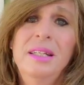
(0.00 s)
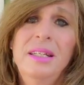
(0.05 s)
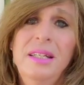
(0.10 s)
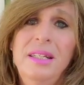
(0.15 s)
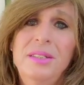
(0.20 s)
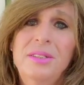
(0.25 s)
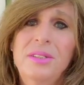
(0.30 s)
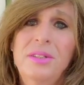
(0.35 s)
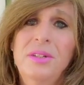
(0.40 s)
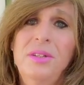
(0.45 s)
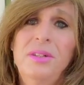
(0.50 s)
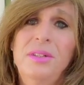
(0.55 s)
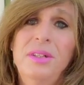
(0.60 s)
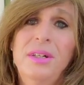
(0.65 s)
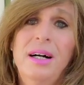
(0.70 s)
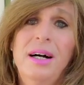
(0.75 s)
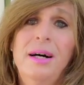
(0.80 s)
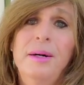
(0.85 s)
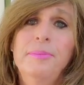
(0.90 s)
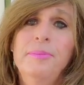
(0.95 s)
It's good.
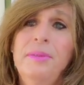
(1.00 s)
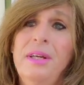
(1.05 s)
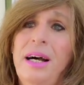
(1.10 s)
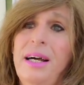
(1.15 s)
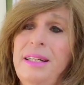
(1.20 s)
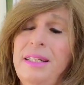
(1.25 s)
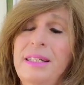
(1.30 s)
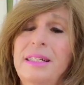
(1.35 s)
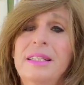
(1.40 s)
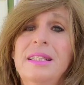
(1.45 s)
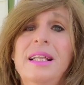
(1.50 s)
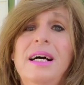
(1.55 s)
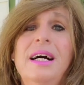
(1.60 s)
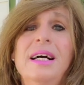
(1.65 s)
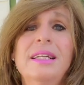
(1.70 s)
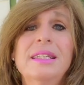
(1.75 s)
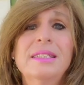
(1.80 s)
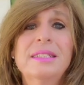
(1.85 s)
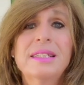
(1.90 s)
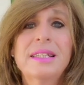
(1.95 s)
I'm not
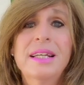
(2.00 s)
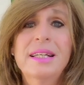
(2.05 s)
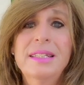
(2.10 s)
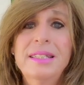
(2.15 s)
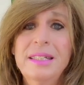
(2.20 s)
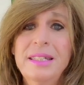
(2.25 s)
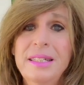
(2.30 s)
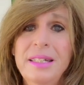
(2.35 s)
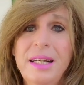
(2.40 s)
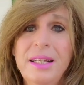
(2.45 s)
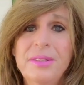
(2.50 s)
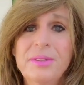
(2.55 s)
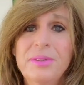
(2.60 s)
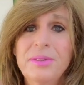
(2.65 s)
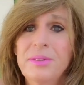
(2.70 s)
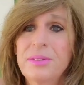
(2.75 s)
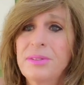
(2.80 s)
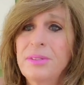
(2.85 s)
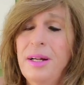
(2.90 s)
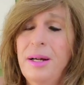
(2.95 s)
inclined to get
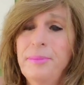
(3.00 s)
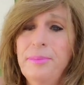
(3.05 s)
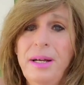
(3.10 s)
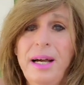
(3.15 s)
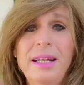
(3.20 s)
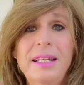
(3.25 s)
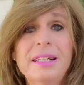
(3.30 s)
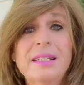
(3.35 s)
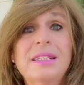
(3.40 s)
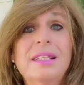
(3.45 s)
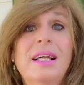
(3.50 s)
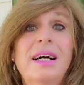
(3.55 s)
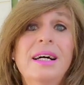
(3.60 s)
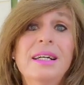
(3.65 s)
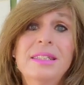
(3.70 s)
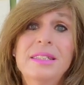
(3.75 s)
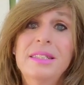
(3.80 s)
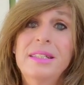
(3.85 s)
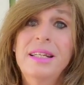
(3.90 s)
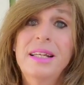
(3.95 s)
another, I'm not
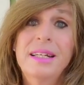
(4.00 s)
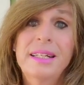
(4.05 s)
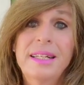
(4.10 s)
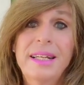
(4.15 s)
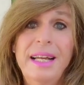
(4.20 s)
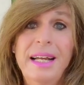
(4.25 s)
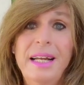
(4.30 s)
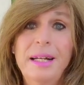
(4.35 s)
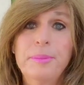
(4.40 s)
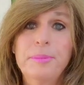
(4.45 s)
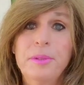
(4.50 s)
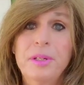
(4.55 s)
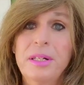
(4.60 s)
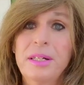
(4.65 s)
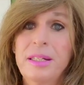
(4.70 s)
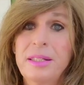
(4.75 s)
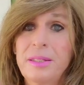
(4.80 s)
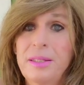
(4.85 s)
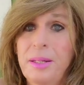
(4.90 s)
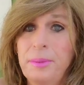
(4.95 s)
inclined to get a camera.